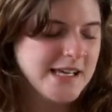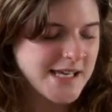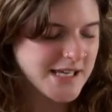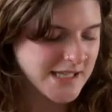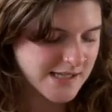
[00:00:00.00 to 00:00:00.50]

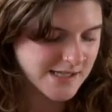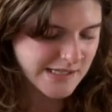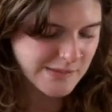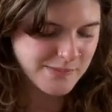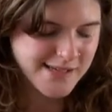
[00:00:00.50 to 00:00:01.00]
in a
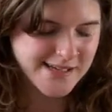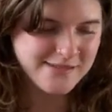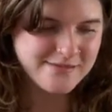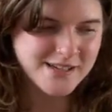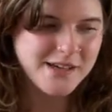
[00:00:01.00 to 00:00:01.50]
little bit
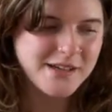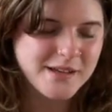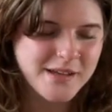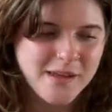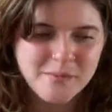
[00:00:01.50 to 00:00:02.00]
of an
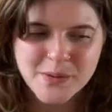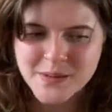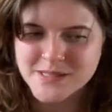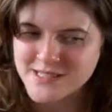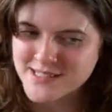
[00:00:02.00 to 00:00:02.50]

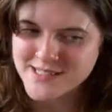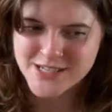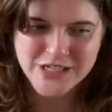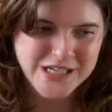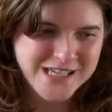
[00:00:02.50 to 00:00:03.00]
impulse
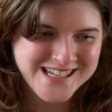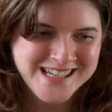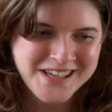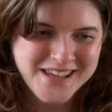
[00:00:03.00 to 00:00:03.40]
decision,